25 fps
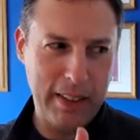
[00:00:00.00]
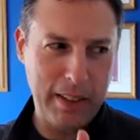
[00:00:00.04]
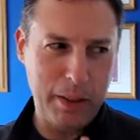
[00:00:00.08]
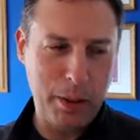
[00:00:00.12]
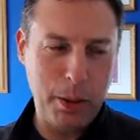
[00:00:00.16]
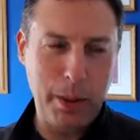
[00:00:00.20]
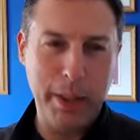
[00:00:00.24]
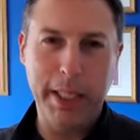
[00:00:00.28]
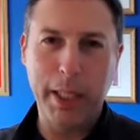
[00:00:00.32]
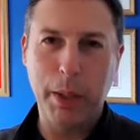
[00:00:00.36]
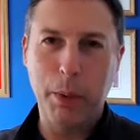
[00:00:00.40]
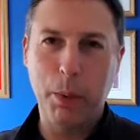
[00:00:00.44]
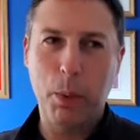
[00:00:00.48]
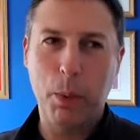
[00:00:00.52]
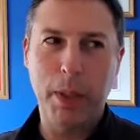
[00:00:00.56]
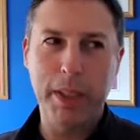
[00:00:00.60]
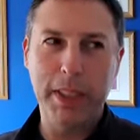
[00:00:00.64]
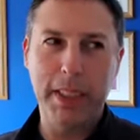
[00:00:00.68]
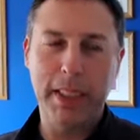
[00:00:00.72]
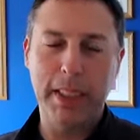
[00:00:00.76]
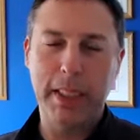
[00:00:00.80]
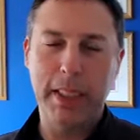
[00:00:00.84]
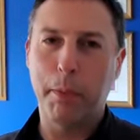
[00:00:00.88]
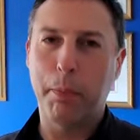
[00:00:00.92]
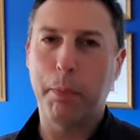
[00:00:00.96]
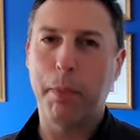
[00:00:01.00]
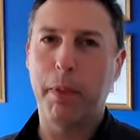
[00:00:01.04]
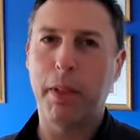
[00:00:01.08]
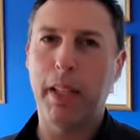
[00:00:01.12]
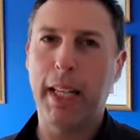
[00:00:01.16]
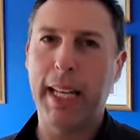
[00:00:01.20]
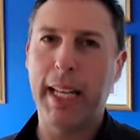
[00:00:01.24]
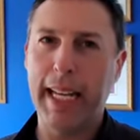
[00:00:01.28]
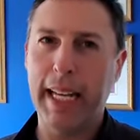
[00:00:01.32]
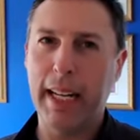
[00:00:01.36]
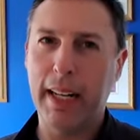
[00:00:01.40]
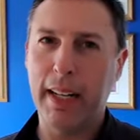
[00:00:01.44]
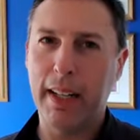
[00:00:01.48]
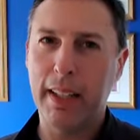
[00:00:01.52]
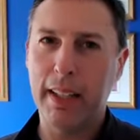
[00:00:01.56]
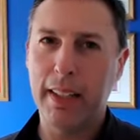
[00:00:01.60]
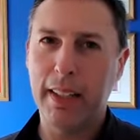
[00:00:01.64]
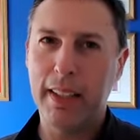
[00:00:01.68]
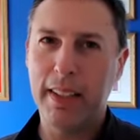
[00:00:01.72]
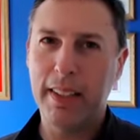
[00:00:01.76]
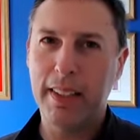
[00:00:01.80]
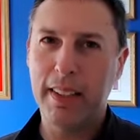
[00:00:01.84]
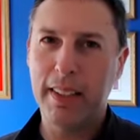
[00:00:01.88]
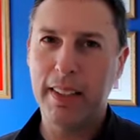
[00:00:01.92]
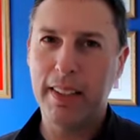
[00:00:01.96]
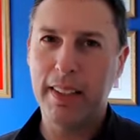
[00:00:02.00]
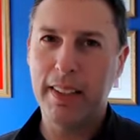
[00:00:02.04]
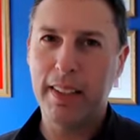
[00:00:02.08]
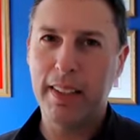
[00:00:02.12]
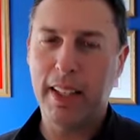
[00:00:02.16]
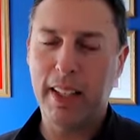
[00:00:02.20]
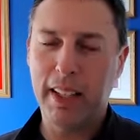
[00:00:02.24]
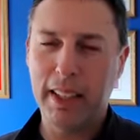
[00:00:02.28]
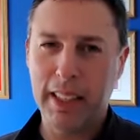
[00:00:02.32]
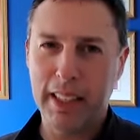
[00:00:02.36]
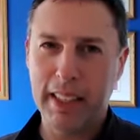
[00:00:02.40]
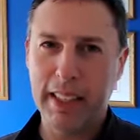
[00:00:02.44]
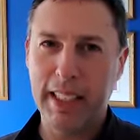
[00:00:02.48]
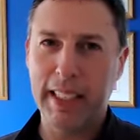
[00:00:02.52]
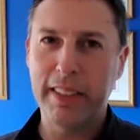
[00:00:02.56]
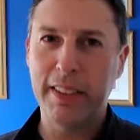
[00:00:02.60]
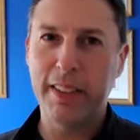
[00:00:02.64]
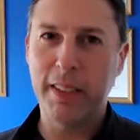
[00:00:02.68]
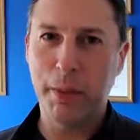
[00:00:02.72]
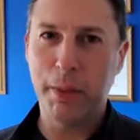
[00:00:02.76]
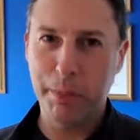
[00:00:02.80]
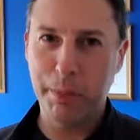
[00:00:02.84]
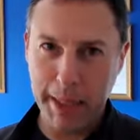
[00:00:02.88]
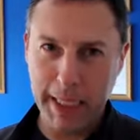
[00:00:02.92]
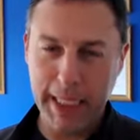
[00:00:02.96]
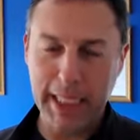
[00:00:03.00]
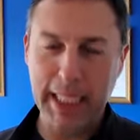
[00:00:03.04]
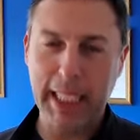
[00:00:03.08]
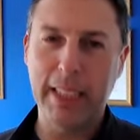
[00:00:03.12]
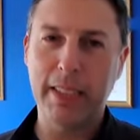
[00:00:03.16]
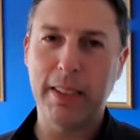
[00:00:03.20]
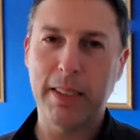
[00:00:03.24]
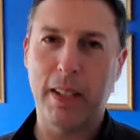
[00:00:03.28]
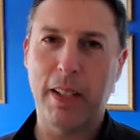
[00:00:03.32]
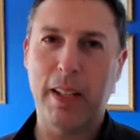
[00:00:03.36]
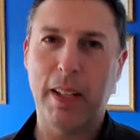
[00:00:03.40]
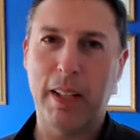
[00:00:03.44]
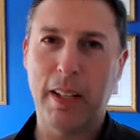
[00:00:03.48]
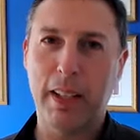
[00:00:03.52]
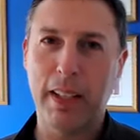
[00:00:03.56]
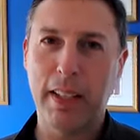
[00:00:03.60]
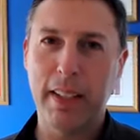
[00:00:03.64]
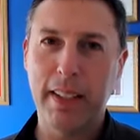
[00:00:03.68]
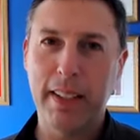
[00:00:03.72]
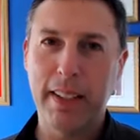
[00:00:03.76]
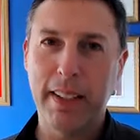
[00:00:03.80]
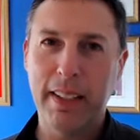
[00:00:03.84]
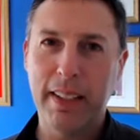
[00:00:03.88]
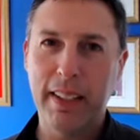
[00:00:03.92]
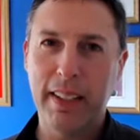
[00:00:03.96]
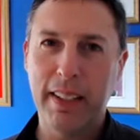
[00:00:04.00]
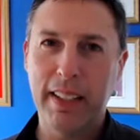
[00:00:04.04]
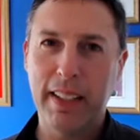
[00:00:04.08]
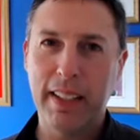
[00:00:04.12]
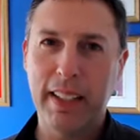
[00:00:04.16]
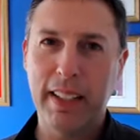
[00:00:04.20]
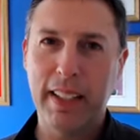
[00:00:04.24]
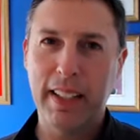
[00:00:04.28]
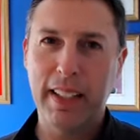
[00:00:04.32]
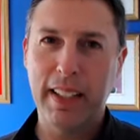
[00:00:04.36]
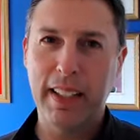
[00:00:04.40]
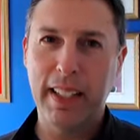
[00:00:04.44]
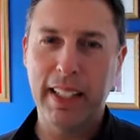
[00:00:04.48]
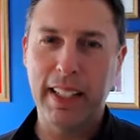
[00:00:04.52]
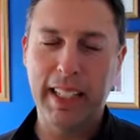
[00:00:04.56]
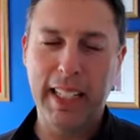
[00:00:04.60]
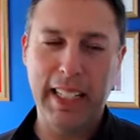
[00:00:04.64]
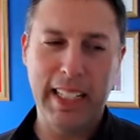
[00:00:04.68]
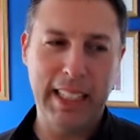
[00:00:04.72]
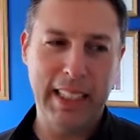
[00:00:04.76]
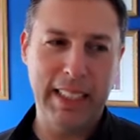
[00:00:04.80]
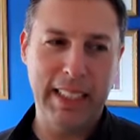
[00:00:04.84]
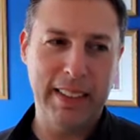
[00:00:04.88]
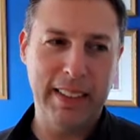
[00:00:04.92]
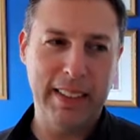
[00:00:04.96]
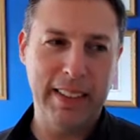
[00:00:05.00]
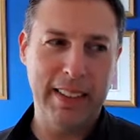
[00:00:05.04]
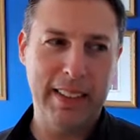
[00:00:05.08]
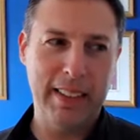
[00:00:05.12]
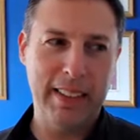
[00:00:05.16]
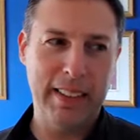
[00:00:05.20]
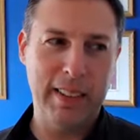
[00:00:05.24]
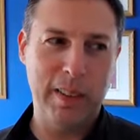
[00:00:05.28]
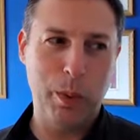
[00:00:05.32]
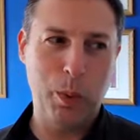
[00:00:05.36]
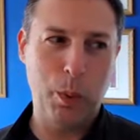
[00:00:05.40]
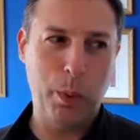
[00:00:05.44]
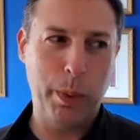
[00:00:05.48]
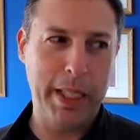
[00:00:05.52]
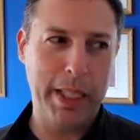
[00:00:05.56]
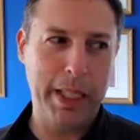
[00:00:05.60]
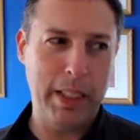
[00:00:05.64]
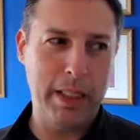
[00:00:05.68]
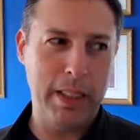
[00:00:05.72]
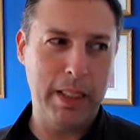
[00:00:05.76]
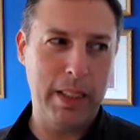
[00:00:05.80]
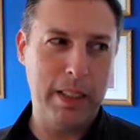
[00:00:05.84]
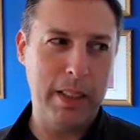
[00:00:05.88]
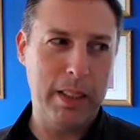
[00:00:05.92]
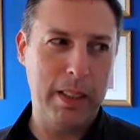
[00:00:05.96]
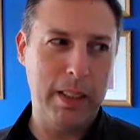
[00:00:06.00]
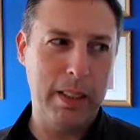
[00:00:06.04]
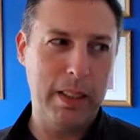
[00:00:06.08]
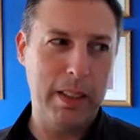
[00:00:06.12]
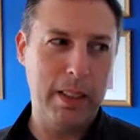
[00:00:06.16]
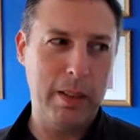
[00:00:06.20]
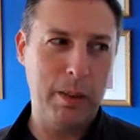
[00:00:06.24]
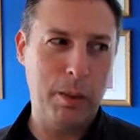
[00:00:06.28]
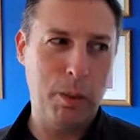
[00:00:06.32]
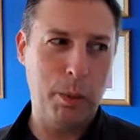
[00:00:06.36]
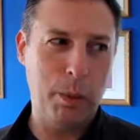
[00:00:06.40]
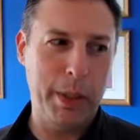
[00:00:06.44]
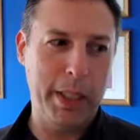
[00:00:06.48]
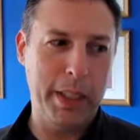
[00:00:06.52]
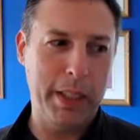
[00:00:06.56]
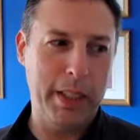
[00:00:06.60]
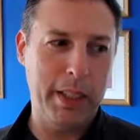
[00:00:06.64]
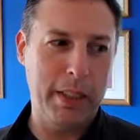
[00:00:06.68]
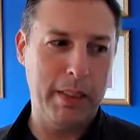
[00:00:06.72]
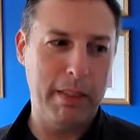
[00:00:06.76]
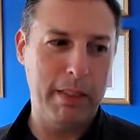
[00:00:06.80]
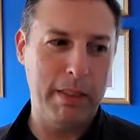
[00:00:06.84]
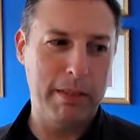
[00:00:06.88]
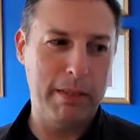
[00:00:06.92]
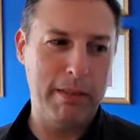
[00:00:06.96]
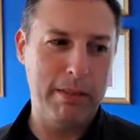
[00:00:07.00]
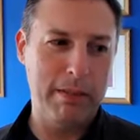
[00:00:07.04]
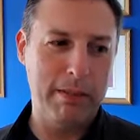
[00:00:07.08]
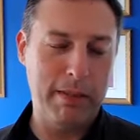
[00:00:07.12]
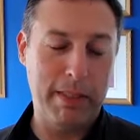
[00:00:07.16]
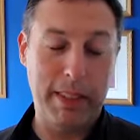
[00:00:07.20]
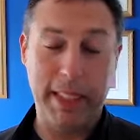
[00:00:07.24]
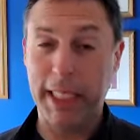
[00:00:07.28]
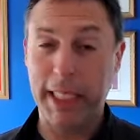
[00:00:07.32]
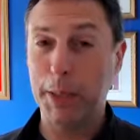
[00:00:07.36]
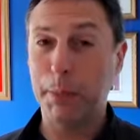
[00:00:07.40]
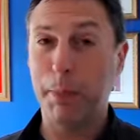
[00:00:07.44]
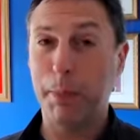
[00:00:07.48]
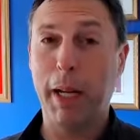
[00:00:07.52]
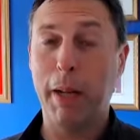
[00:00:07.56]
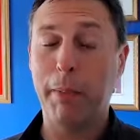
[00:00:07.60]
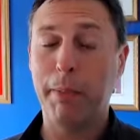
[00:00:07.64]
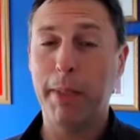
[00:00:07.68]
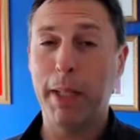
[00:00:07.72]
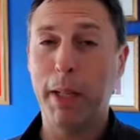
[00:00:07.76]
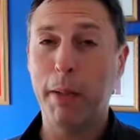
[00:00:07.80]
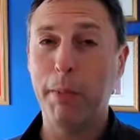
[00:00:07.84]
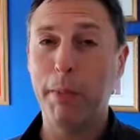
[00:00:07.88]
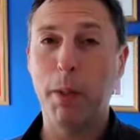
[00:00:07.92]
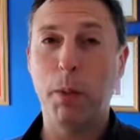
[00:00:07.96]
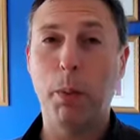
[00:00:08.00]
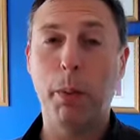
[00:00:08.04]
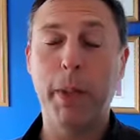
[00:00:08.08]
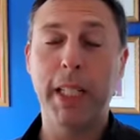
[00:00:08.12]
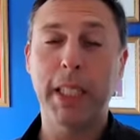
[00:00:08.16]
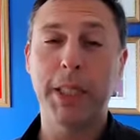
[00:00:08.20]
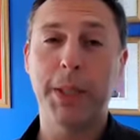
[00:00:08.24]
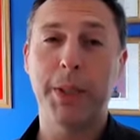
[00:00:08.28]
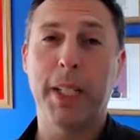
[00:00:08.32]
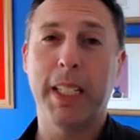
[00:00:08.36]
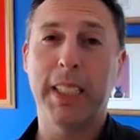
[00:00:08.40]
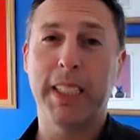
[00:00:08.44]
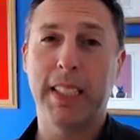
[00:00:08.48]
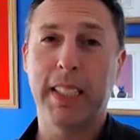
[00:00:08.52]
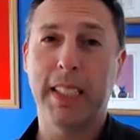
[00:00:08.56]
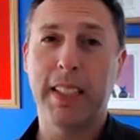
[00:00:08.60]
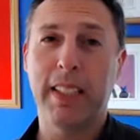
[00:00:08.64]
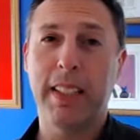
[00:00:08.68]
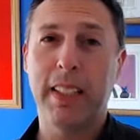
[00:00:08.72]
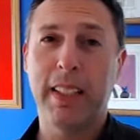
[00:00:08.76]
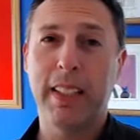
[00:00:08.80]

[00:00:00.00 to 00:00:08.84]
there wasn't a plan other than to meet and talk. And we things popped up and we addressed it.